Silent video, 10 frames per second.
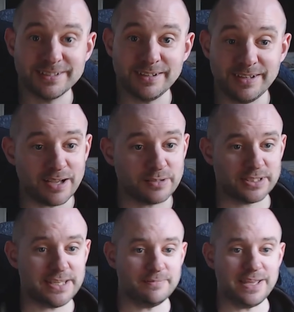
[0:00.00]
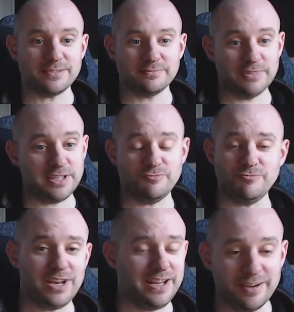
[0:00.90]
Now, see, it's
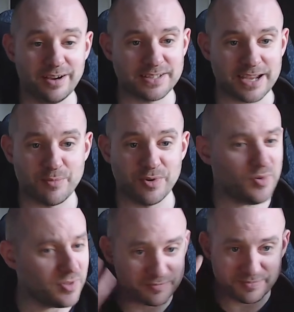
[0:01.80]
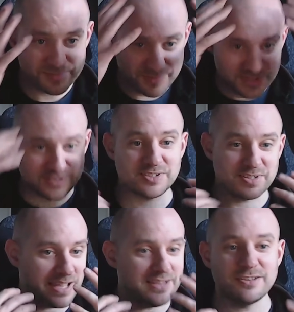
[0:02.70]
really nice camera. All the
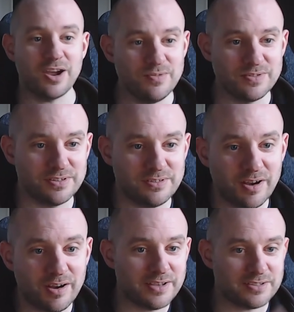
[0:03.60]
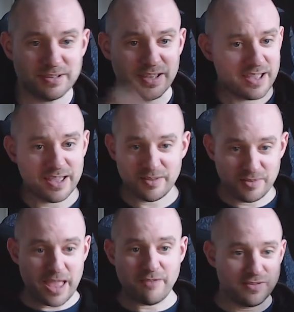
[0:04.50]
skin tones are nice.
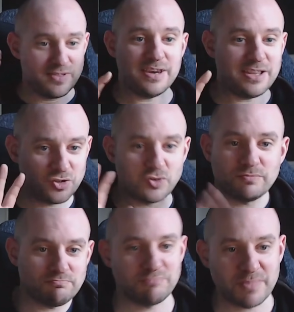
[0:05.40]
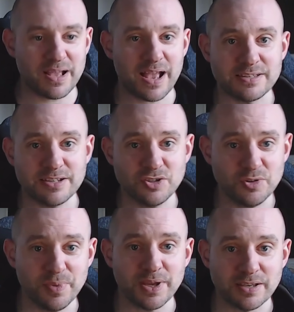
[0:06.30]
Everything is just as it should
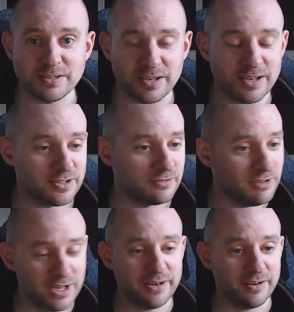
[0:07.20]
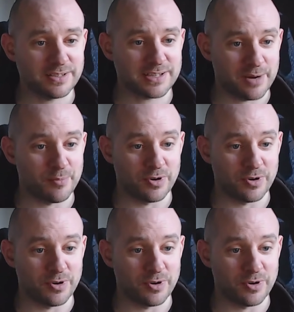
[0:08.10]
be. It's a really nice camera.